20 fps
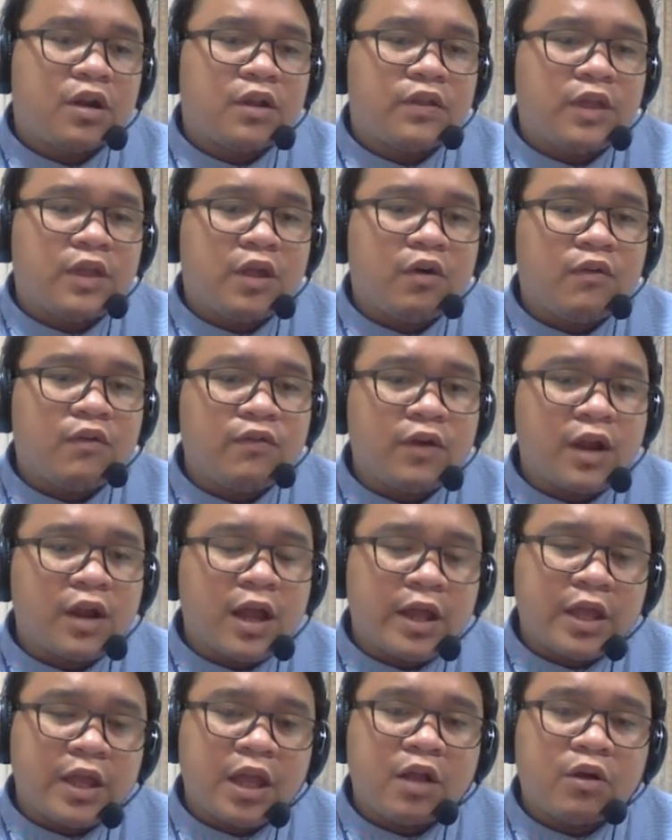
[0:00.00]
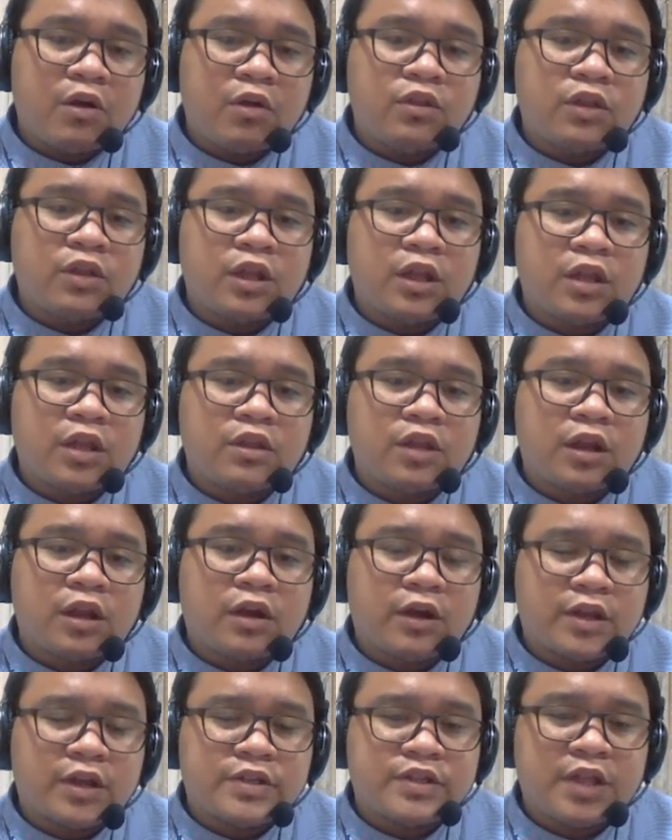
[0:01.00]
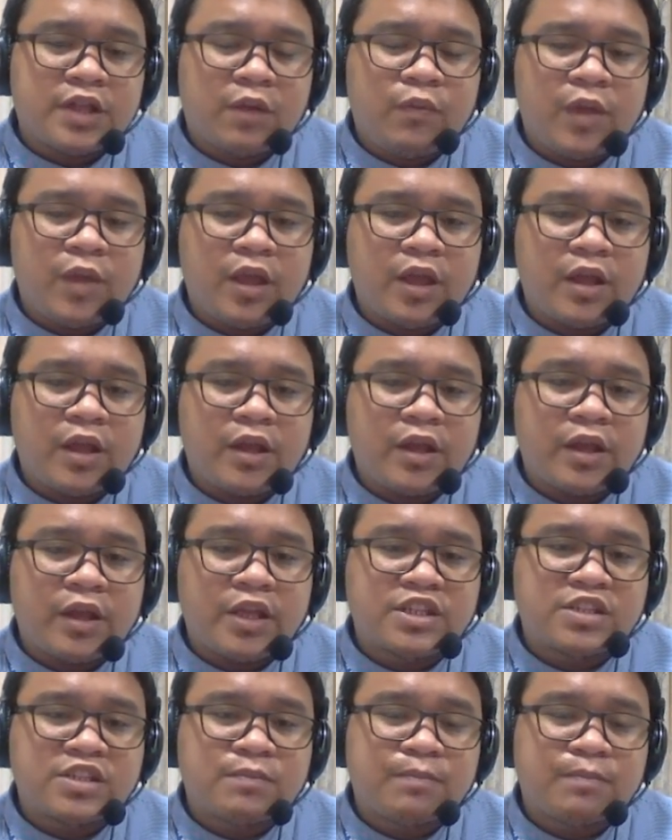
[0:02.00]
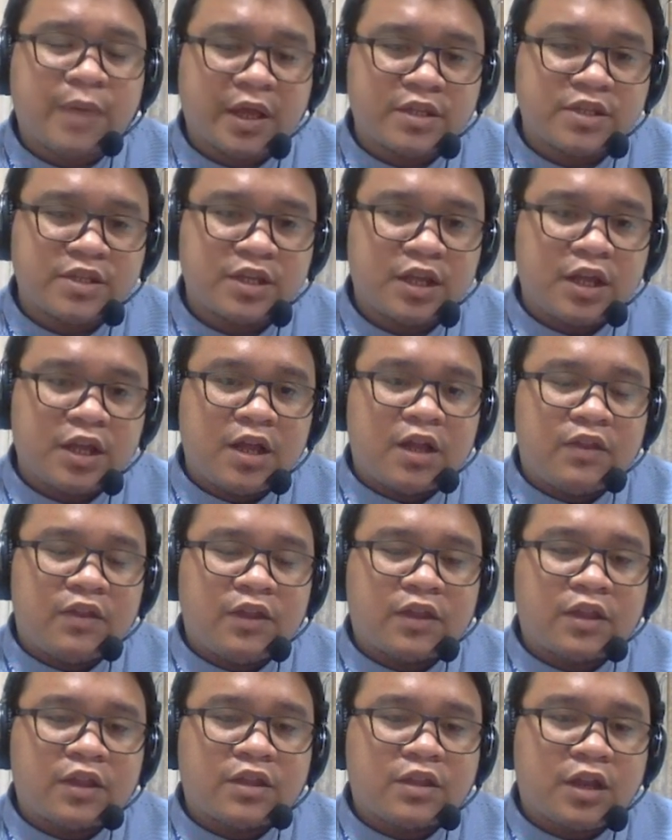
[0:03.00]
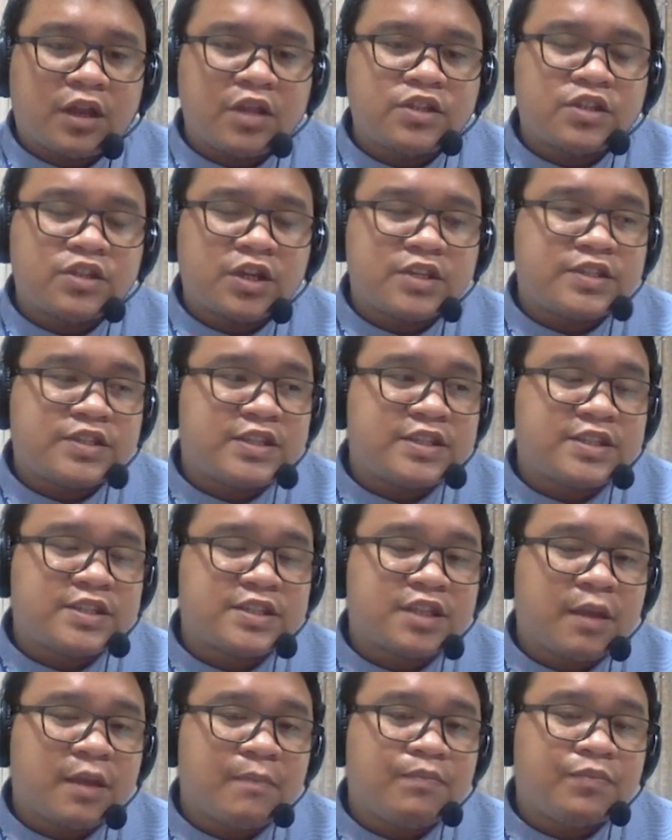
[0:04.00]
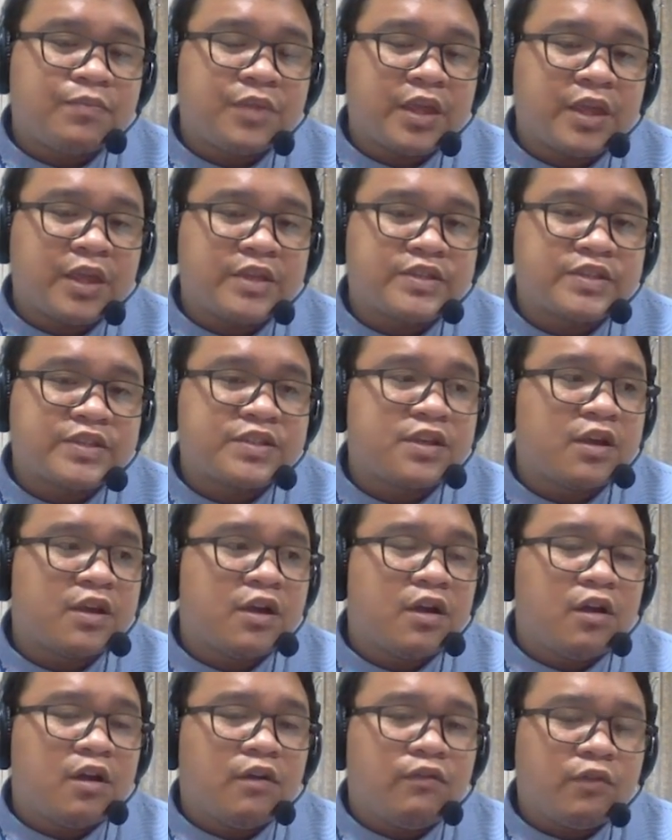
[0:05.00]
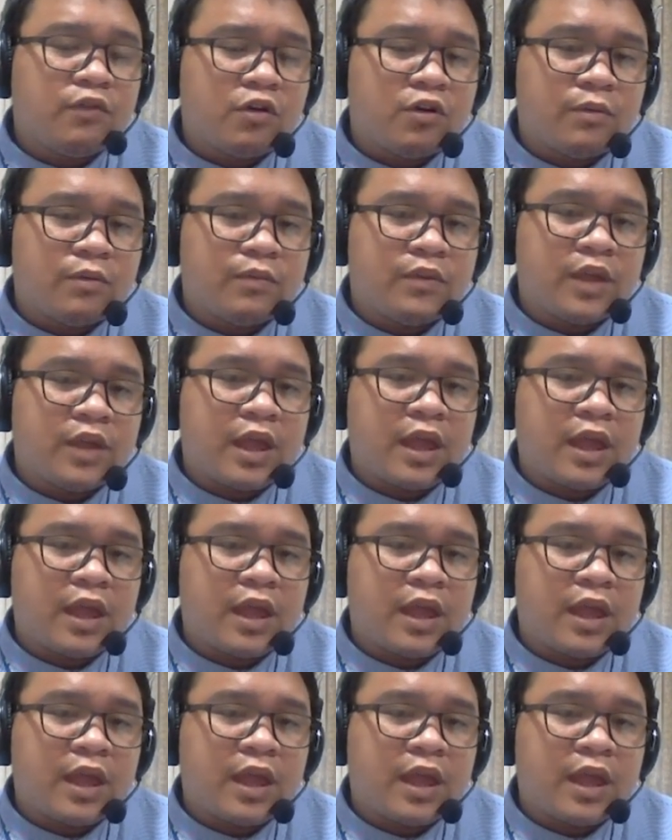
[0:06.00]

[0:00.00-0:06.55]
the overlying continental crust, then we can expect that a trench system is formed.